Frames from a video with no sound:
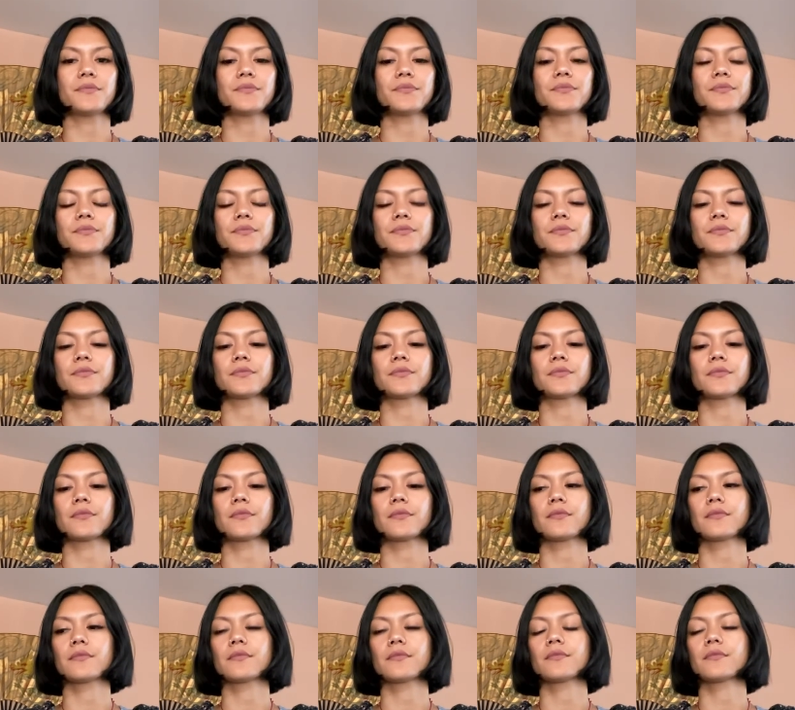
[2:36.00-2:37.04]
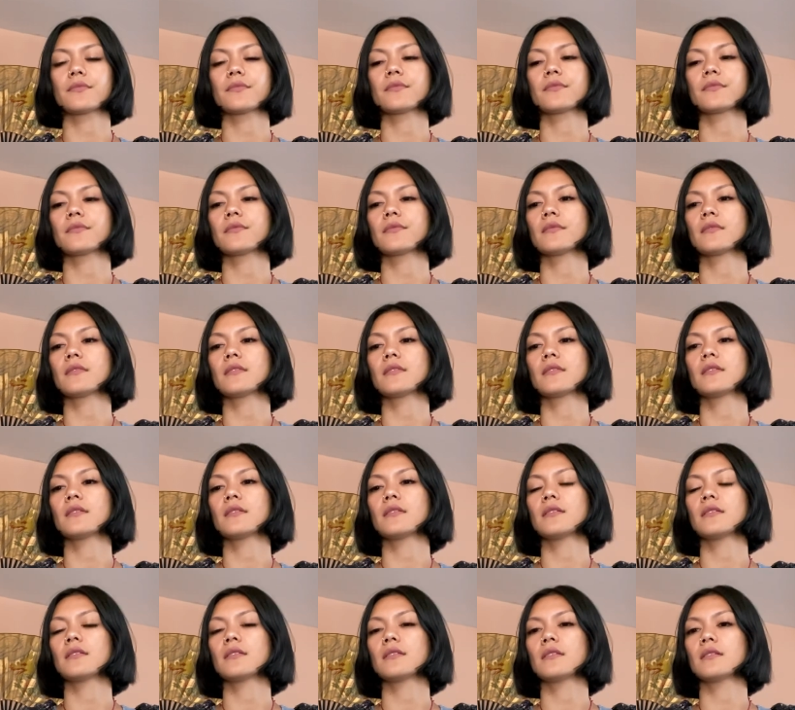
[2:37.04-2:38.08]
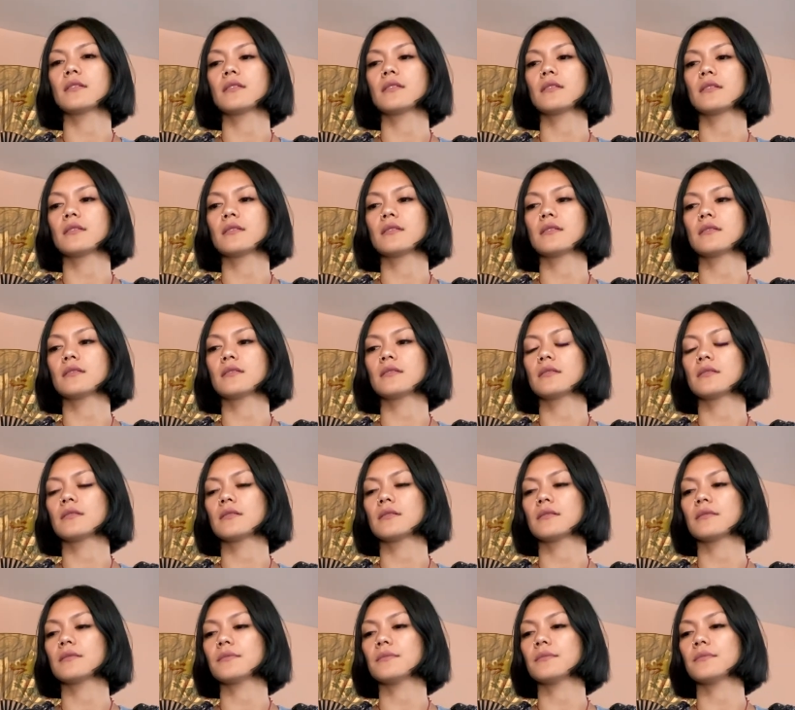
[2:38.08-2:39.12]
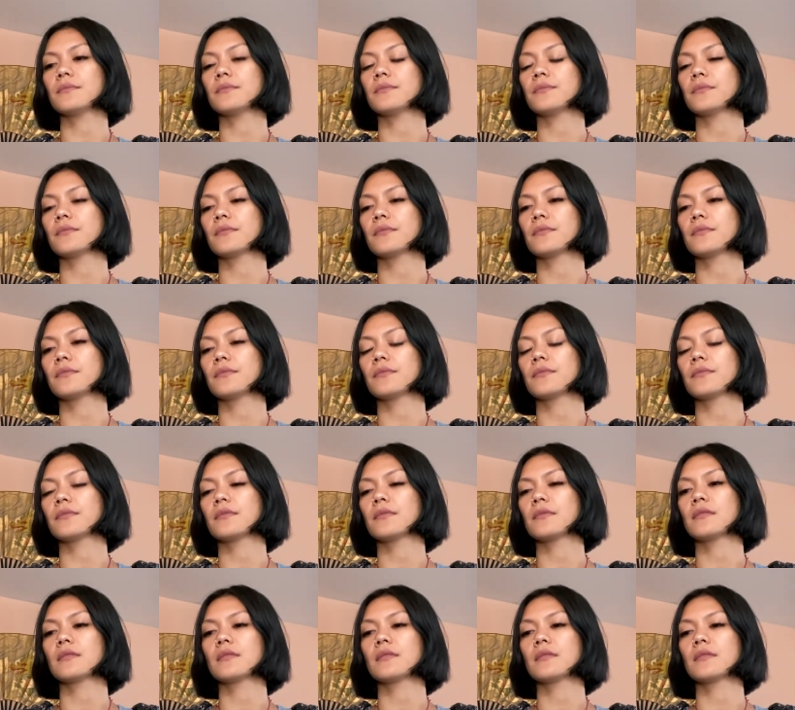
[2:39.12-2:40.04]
Nobody speaks.